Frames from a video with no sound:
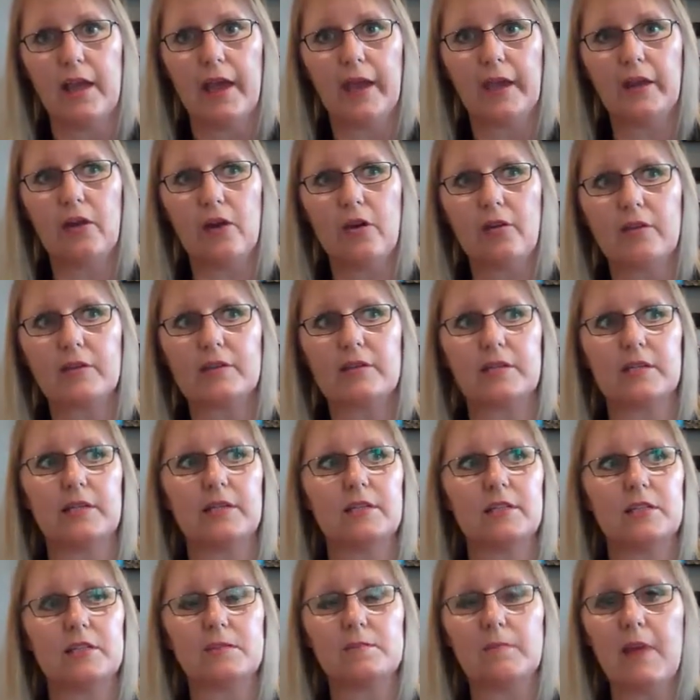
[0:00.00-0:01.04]
And honestly,
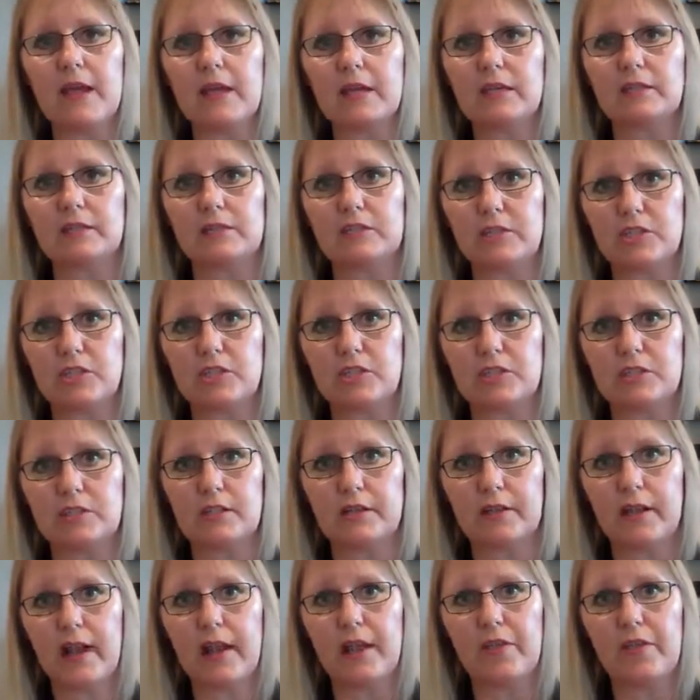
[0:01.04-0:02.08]
just make a decision
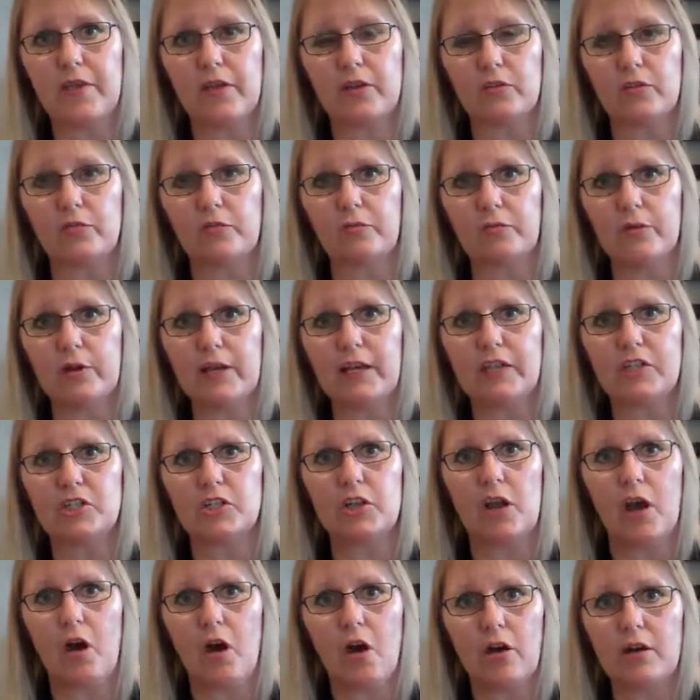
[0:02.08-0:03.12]
today that could really,
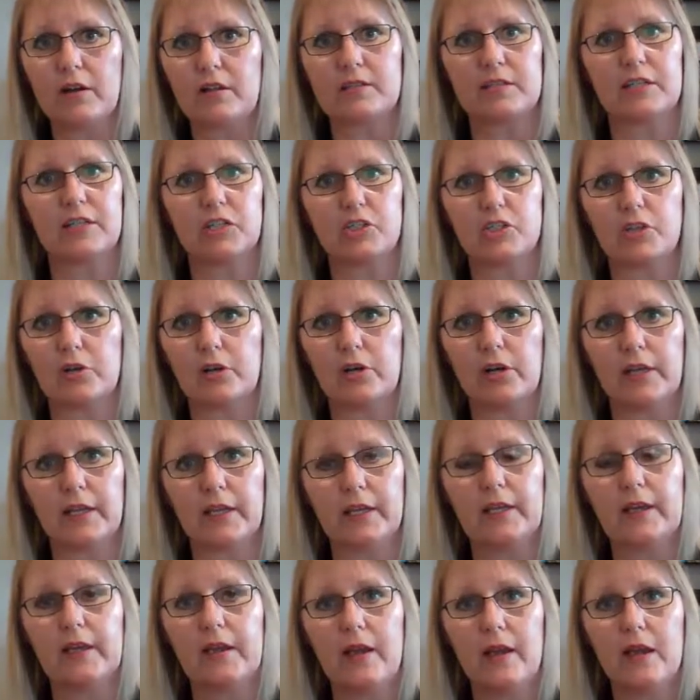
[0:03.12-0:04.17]
honestly,
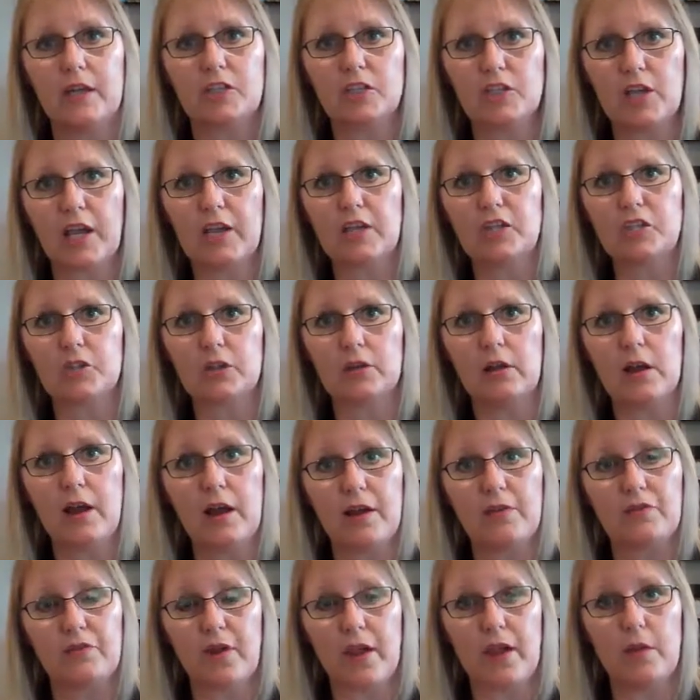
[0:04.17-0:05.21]
truly change your life.